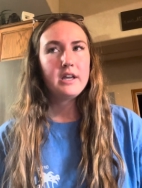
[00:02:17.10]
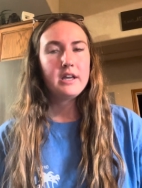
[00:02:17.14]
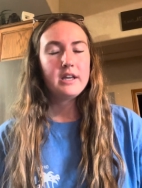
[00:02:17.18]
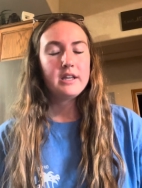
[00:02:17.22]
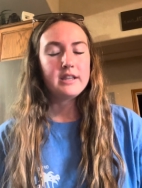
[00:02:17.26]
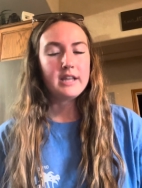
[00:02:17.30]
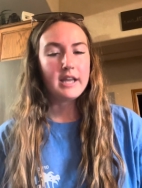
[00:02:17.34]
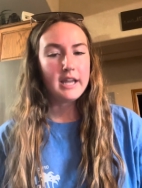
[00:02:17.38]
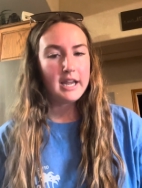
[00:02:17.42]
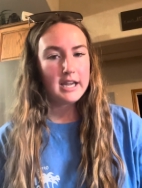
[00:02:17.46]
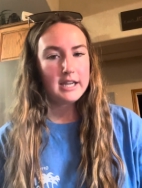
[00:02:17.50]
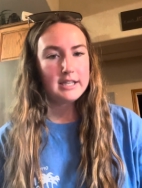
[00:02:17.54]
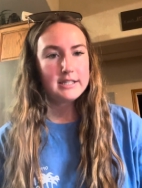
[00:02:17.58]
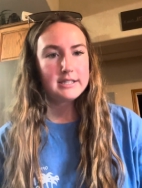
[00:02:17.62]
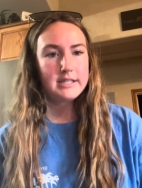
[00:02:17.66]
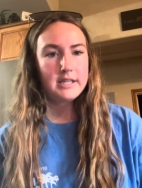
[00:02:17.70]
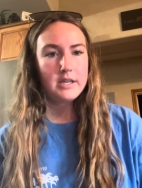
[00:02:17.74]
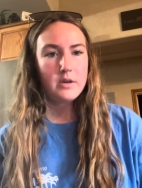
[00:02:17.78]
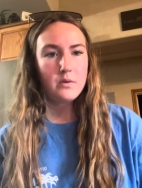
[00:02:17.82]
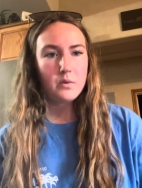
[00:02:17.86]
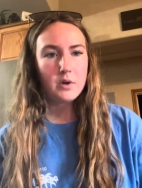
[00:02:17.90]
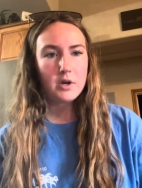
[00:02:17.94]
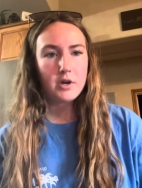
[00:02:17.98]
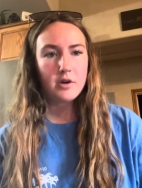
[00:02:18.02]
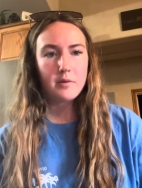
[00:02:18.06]
The
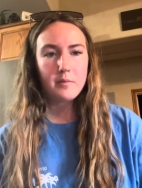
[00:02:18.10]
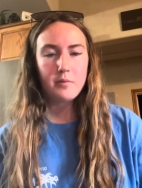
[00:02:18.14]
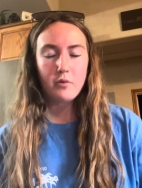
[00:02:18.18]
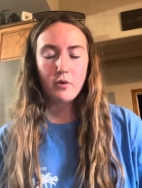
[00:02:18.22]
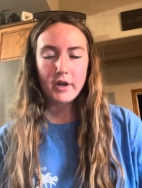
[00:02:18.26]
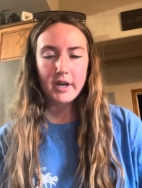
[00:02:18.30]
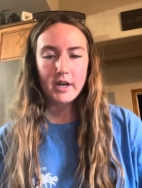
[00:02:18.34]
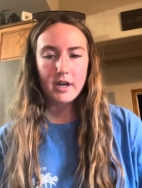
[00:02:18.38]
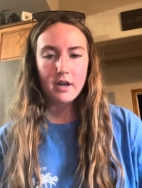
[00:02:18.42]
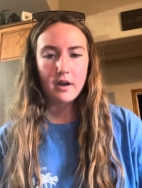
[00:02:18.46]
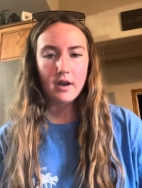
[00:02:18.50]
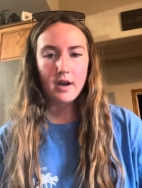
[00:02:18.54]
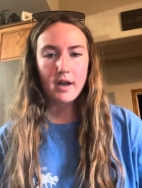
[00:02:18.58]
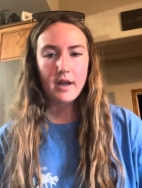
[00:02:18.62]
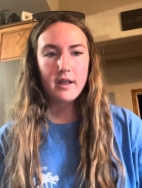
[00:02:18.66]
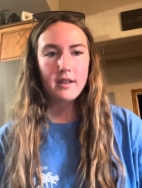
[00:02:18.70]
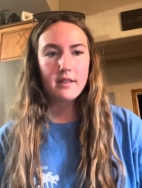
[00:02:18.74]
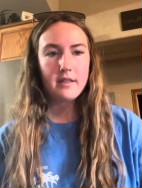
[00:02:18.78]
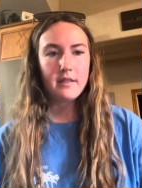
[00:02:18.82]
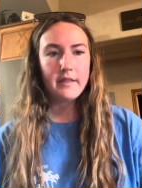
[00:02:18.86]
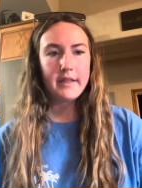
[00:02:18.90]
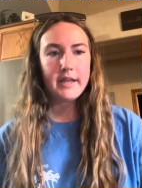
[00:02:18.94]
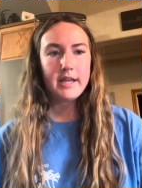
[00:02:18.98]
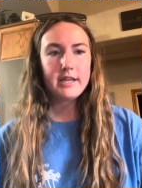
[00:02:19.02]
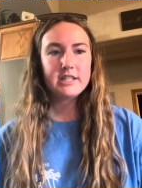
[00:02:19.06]
anti woke
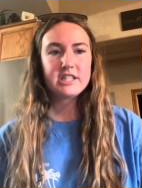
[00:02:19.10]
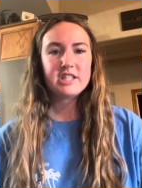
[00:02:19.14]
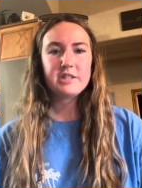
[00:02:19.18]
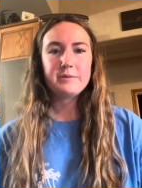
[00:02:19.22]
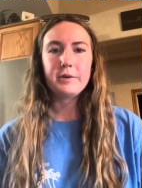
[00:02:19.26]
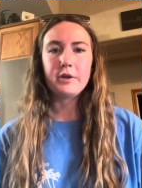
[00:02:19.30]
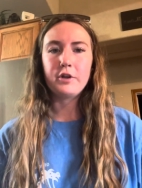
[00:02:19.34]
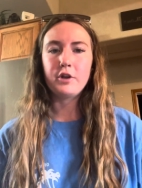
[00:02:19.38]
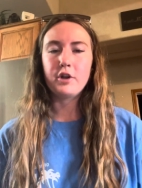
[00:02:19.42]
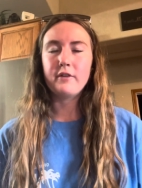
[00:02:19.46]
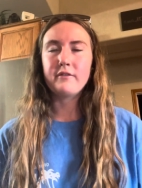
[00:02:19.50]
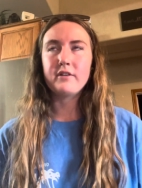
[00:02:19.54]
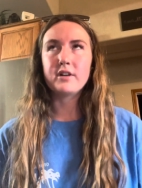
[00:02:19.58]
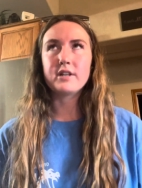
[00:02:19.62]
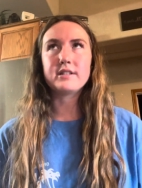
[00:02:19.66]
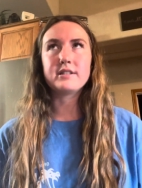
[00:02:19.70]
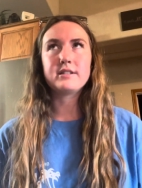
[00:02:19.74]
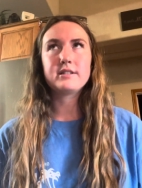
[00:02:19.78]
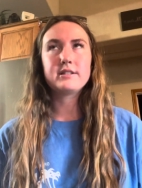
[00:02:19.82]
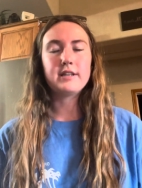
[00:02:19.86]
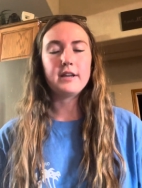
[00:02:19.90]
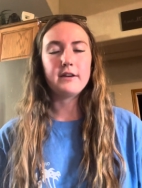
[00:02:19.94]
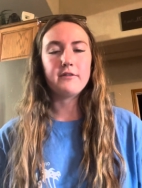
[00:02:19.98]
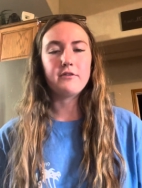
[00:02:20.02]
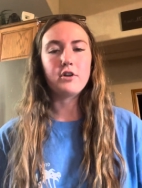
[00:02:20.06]
boycott then spilled over to
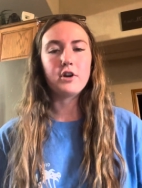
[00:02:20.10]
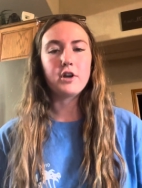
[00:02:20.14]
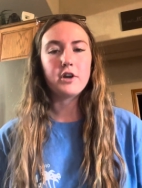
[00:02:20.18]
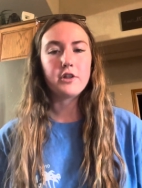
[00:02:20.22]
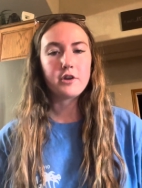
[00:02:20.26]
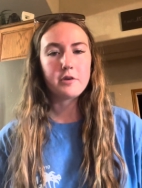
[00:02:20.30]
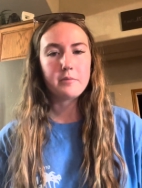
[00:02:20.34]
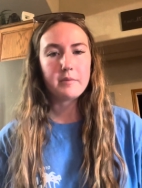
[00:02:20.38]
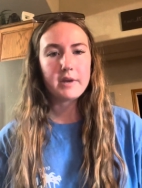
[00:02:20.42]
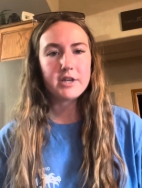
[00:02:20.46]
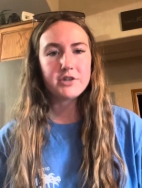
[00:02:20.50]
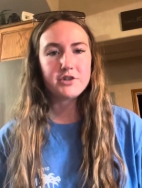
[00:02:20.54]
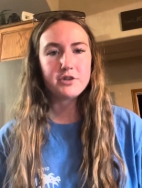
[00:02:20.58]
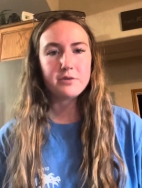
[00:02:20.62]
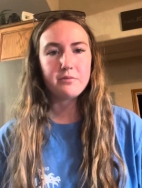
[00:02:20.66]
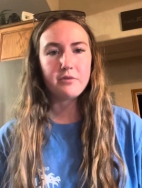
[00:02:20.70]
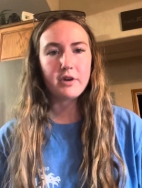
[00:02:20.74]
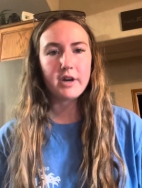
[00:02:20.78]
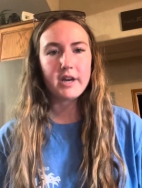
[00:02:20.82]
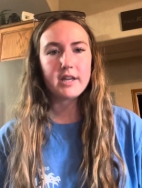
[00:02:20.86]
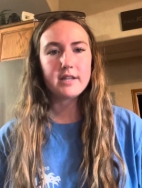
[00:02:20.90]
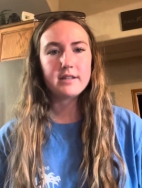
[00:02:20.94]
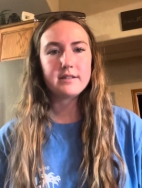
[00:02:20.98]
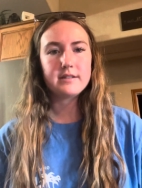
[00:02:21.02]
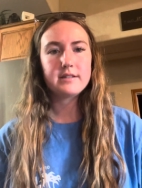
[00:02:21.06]
several other major
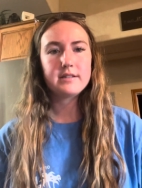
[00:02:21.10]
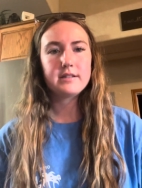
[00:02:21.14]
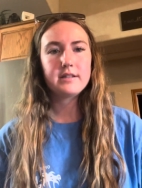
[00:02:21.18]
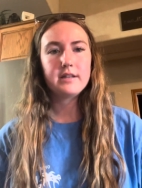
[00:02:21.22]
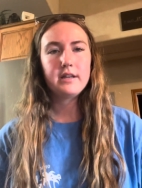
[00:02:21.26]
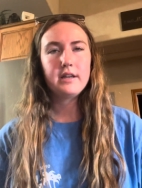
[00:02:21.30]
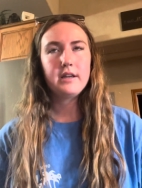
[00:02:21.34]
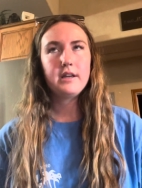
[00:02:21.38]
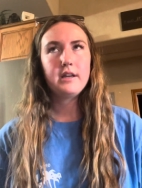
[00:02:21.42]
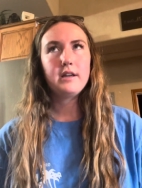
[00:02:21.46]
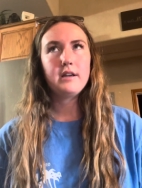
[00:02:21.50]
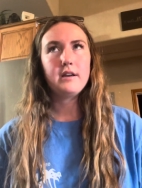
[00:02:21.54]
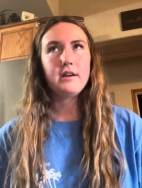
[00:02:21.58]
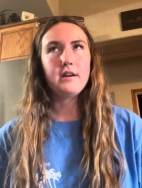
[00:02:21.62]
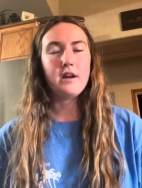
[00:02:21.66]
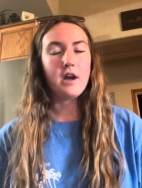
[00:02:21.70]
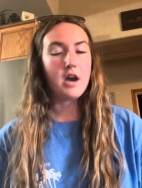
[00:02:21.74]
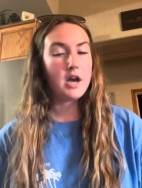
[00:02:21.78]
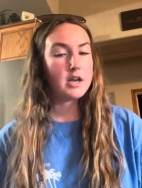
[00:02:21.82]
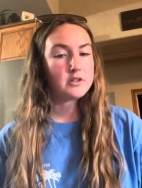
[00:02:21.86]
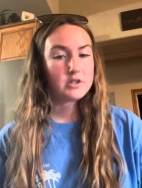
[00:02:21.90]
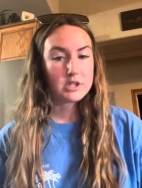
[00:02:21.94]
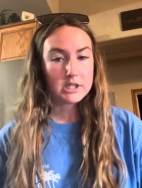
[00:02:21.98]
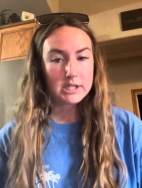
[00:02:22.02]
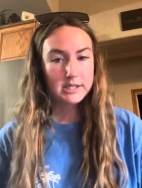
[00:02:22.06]
brands,
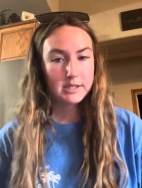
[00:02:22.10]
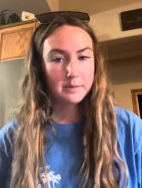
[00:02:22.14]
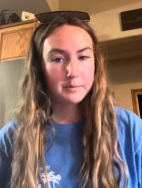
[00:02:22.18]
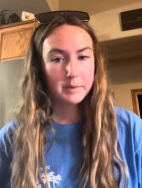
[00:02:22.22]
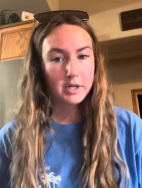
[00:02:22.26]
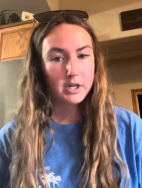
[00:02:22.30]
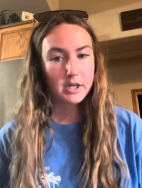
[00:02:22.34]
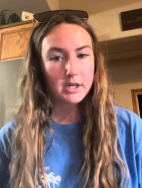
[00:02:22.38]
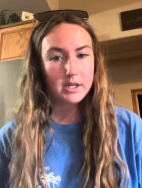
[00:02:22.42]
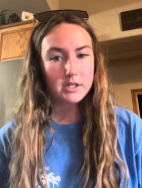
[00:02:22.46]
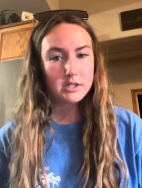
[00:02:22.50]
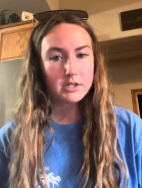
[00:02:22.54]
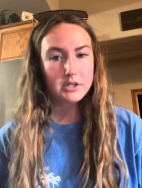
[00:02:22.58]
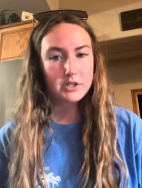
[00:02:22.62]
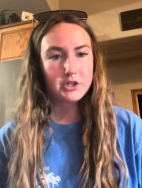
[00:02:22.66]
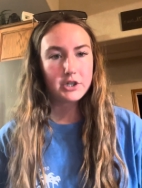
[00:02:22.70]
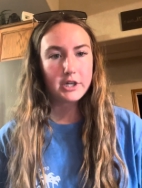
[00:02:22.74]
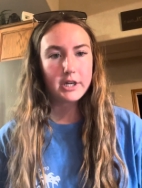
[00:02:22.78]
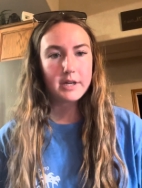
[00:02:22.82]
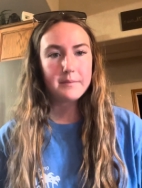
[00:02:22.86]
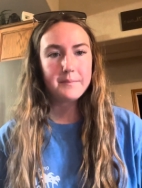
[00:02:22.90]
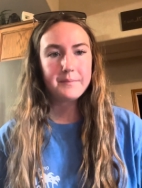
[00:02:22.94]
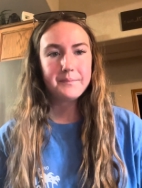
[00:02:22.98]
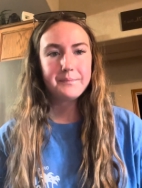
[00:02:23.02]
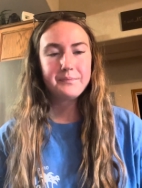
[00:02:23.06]
not just the beer
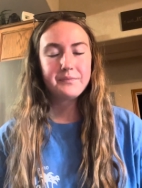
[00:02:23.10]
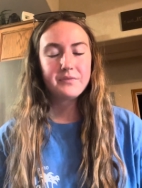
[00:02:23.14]
industry.